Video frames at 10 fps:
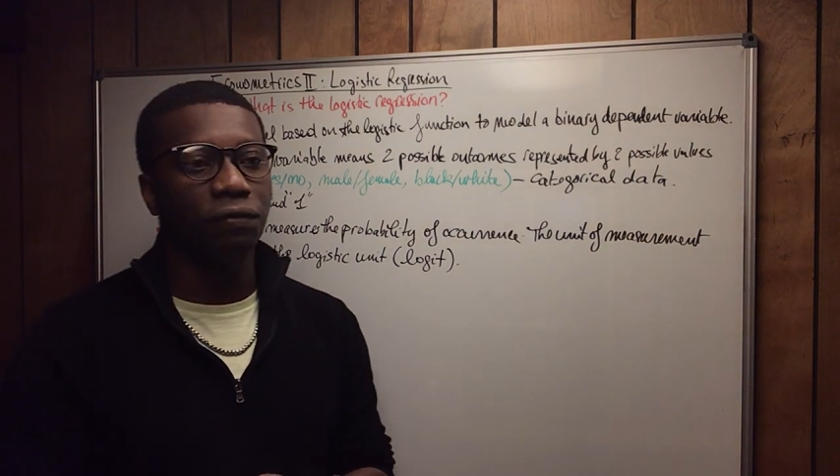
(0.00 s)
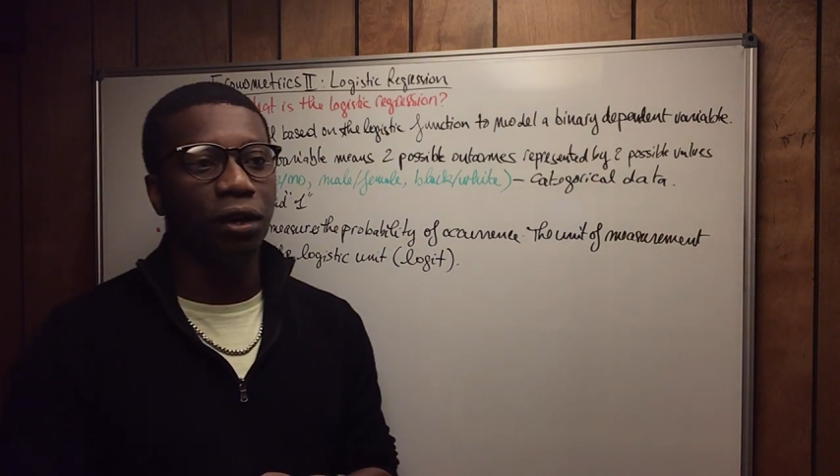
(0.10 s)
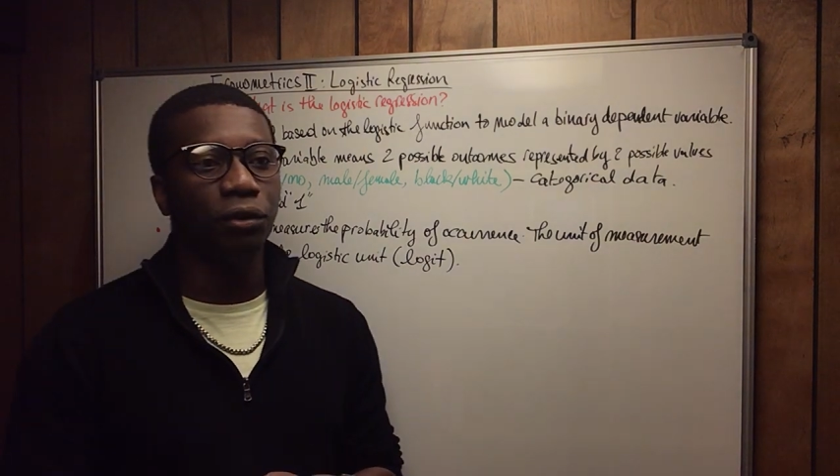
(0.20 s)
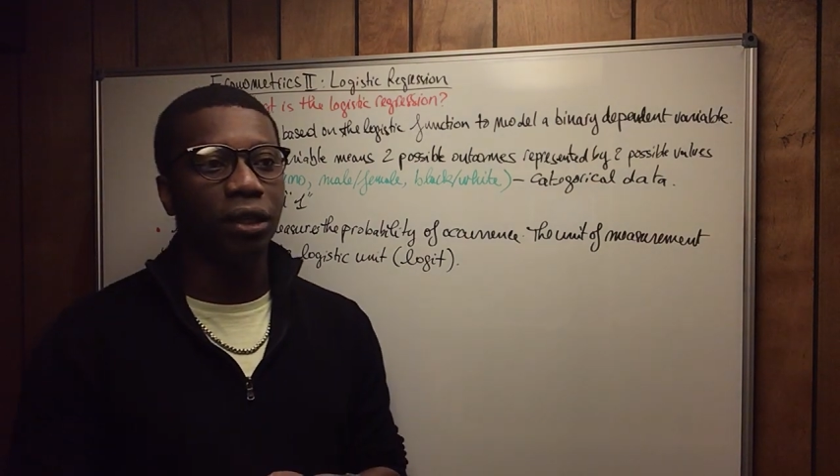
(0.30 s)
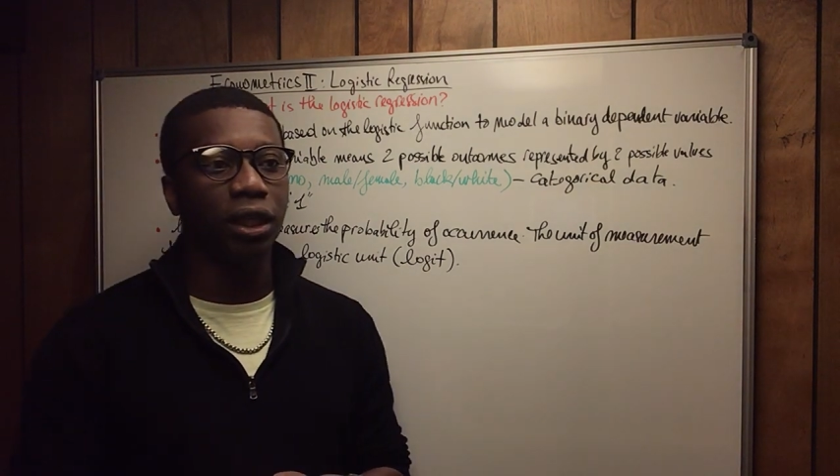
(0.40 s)

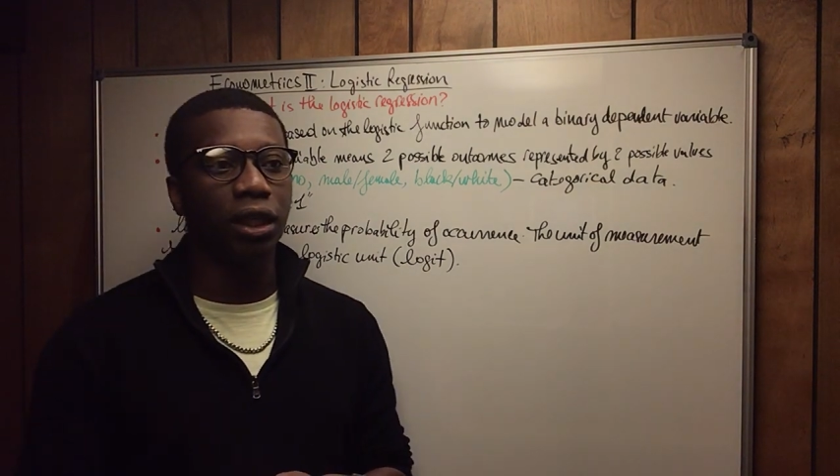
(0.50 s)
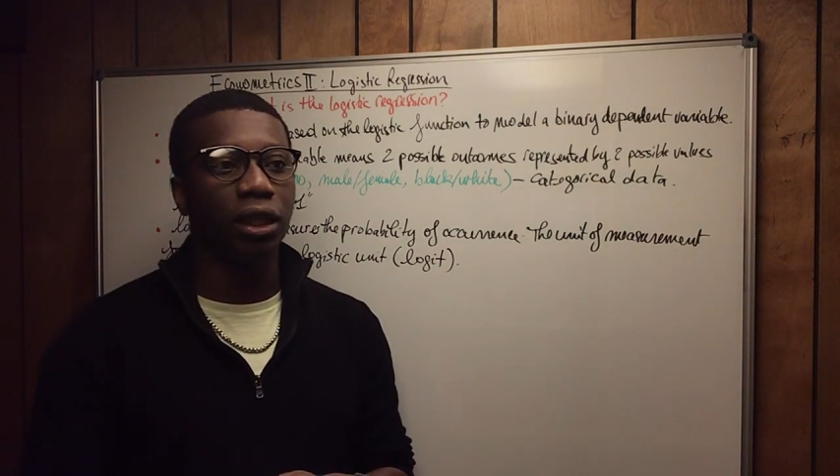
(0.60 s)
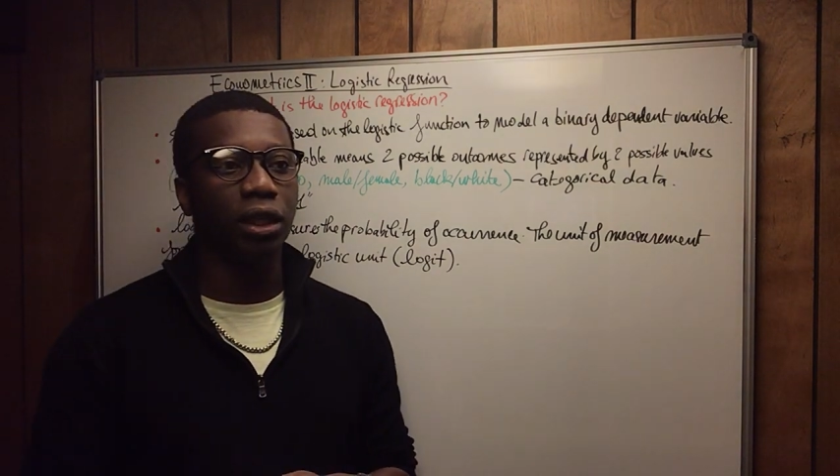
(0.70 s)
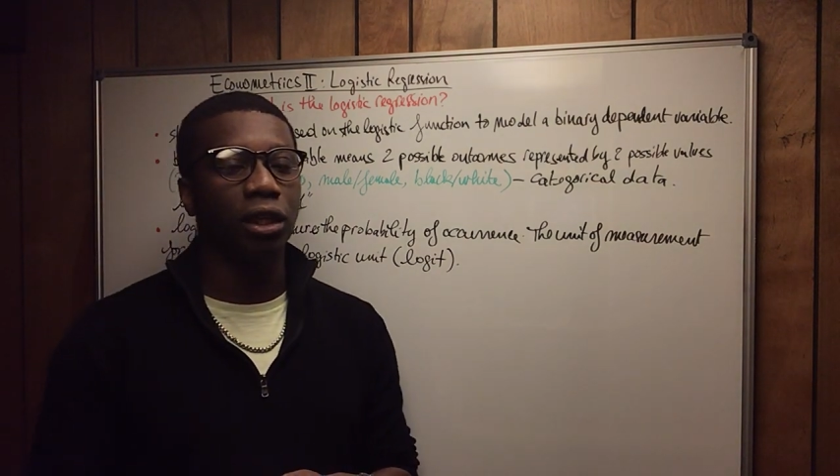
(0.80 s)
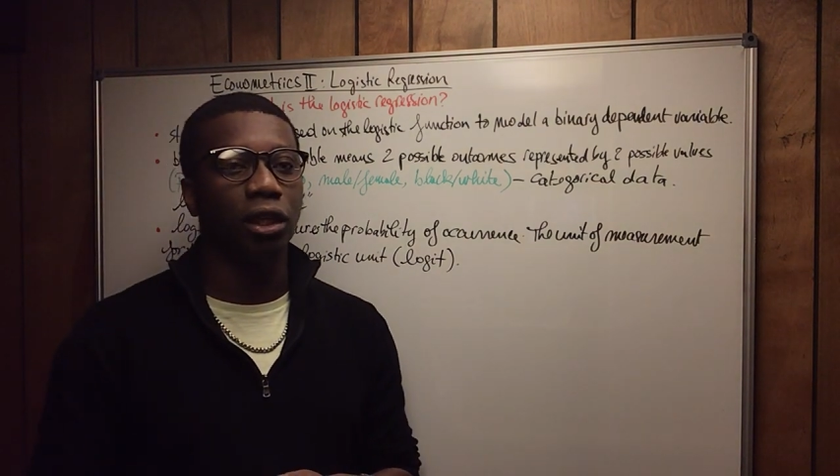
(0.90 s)

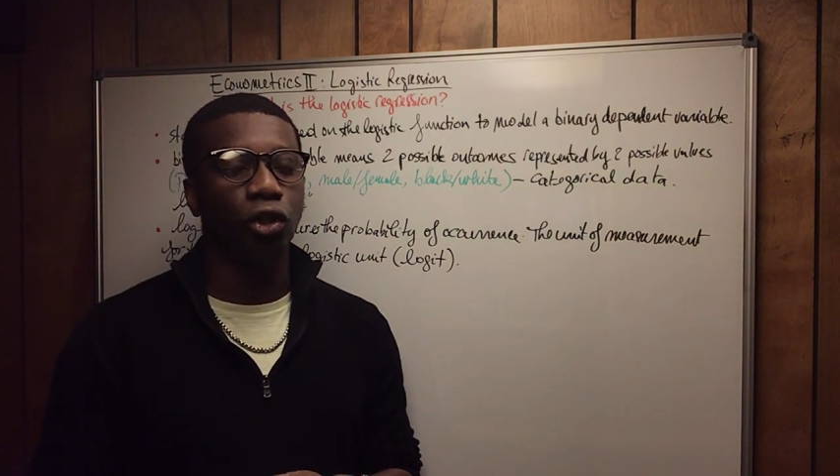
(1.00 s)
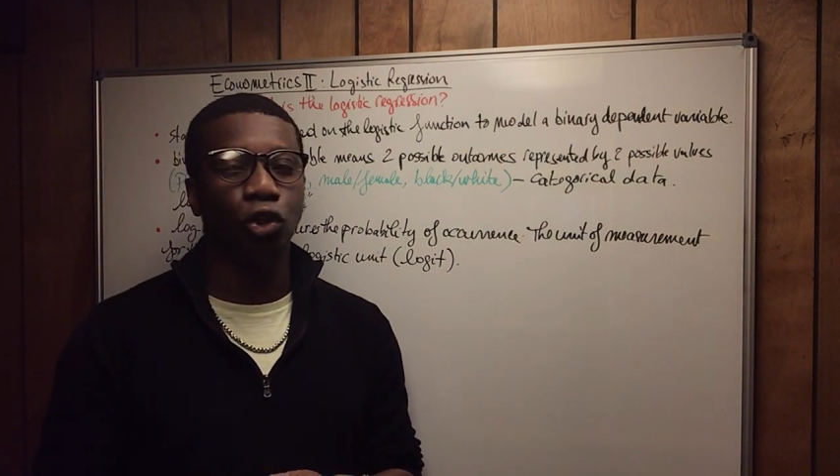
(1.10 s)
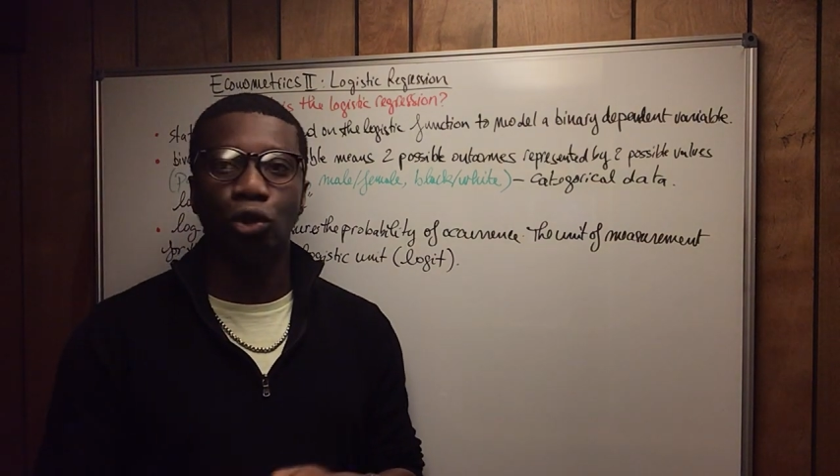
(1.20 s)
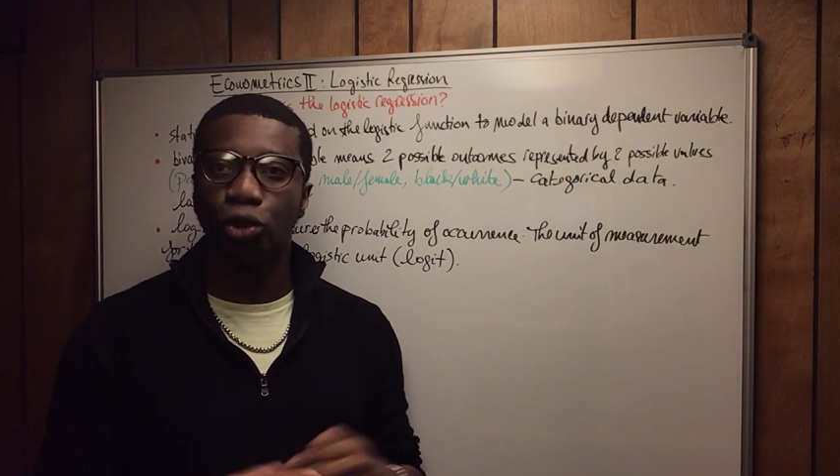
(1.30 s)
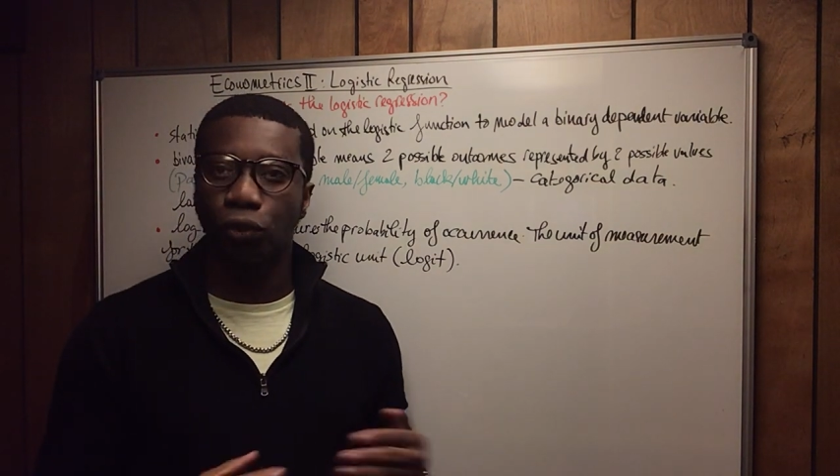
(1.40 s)
very
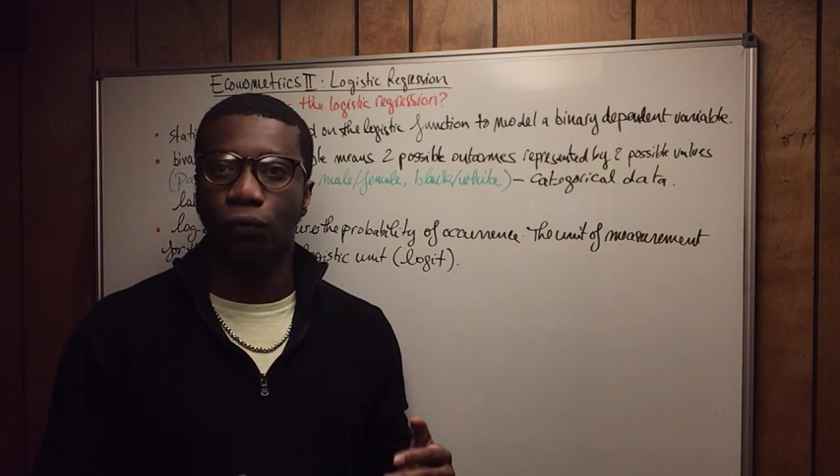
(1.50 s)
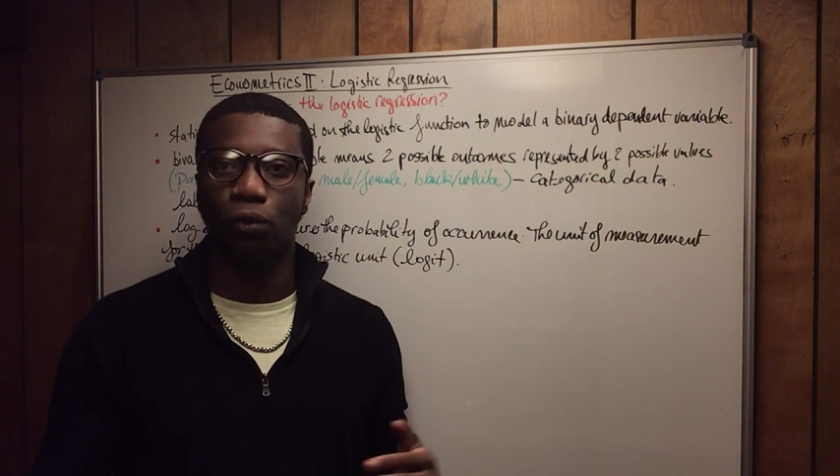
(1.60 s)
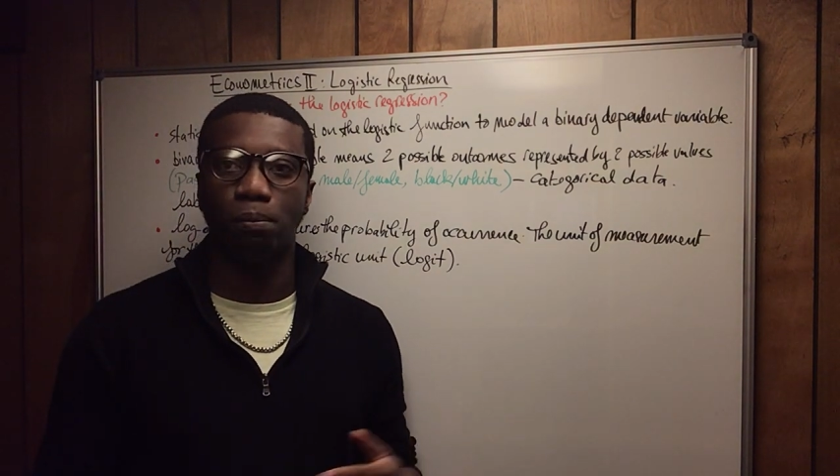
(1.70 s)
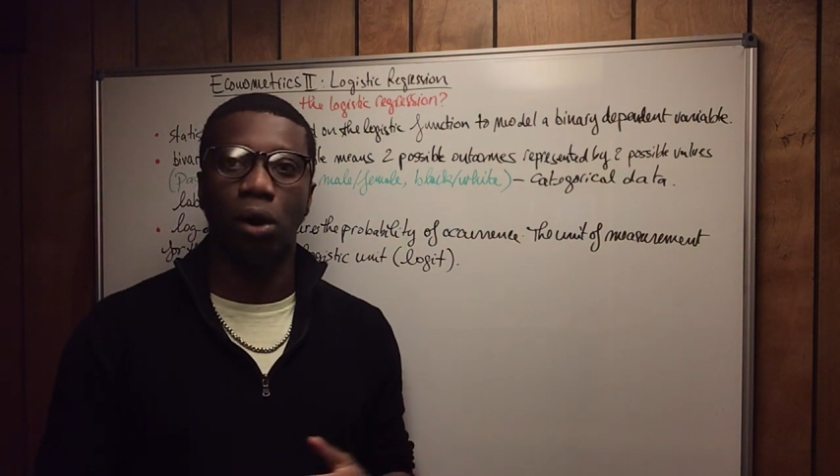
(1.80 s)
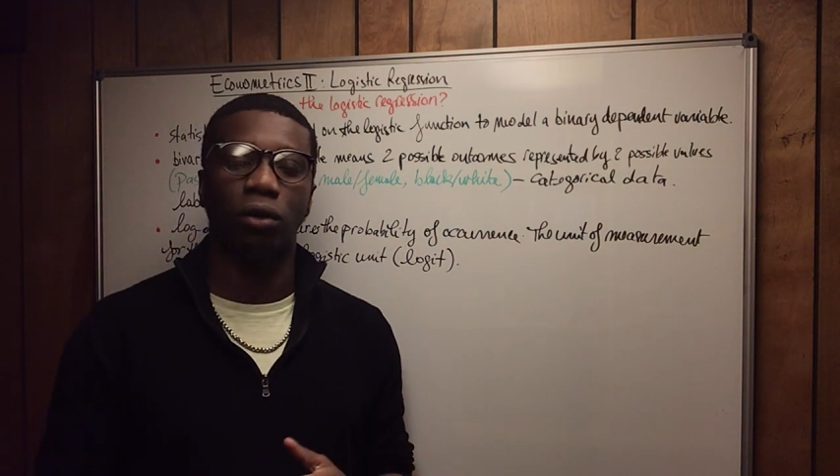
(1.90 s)
useful
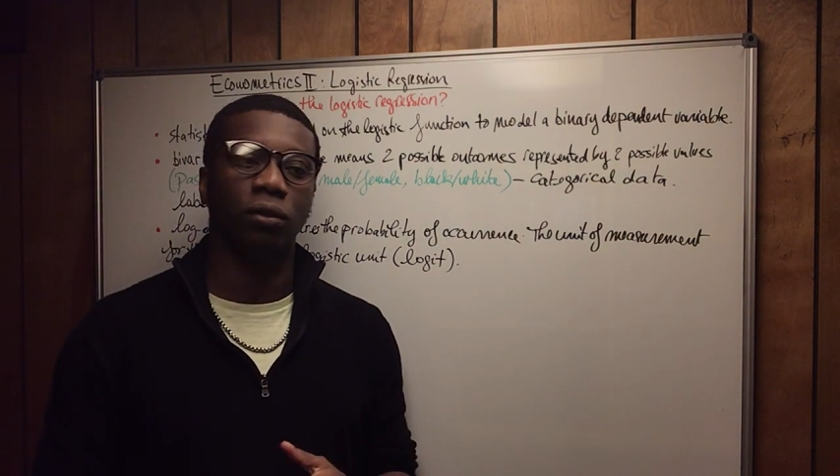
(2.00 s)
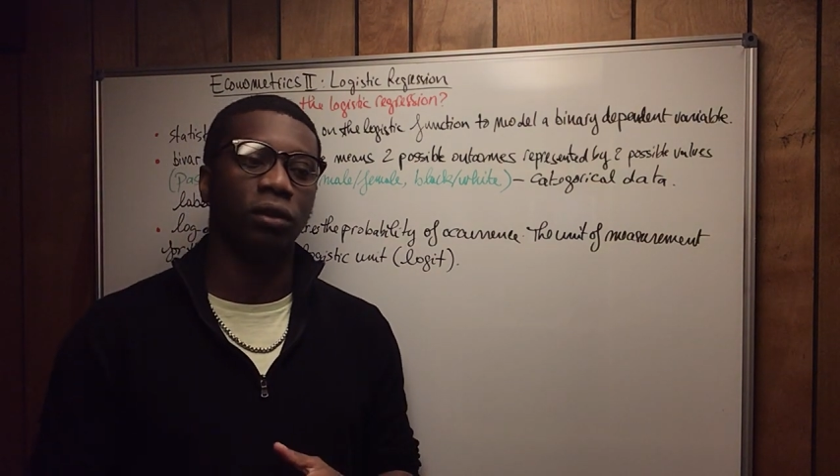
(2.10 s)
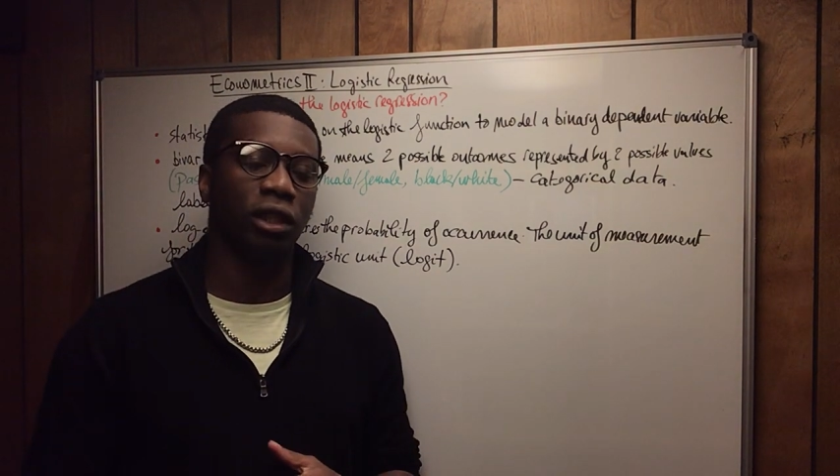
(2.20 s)
model.